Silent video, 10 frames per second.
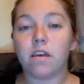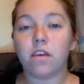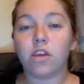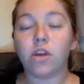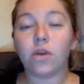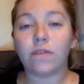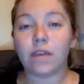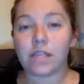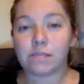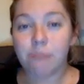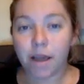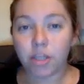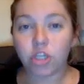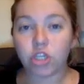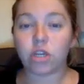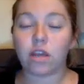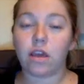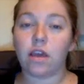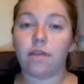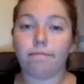giving as much
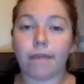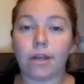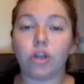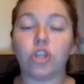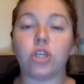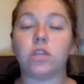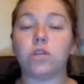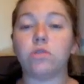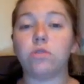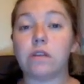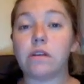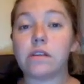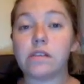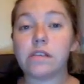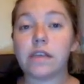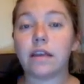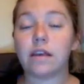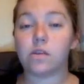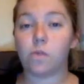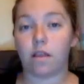energy to literacy data
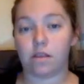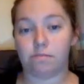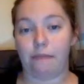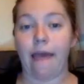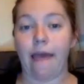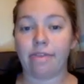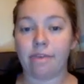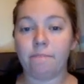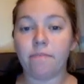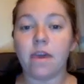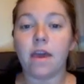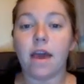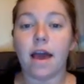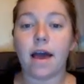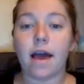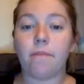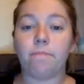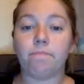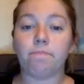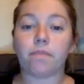as well as math.
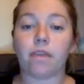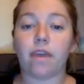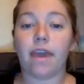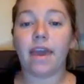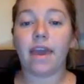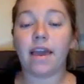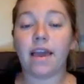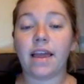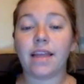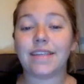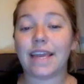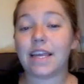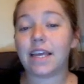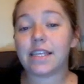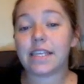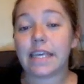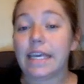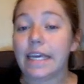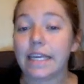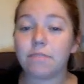And data is
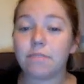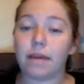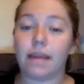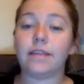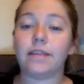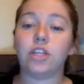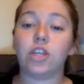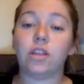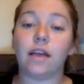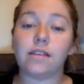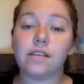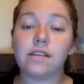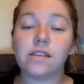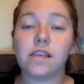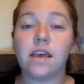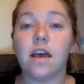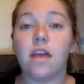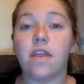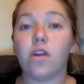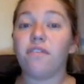key to planning and teaching lessons
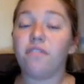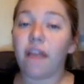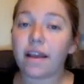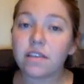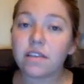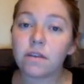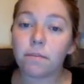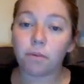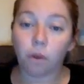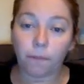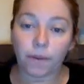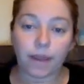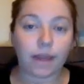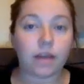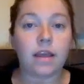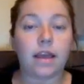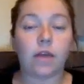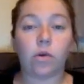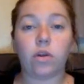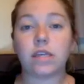that are reflective and appropriate
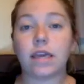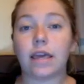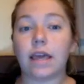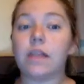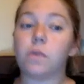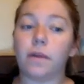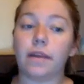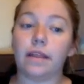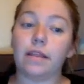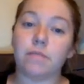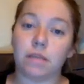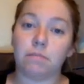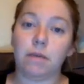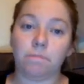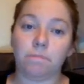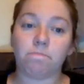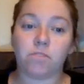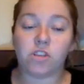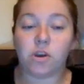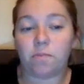in order to get kids where we need them to be.
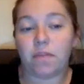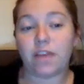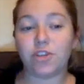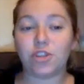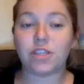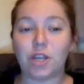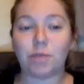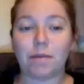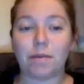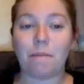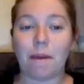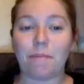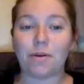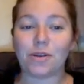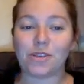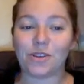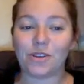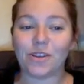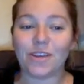So that's just a little bit about my personal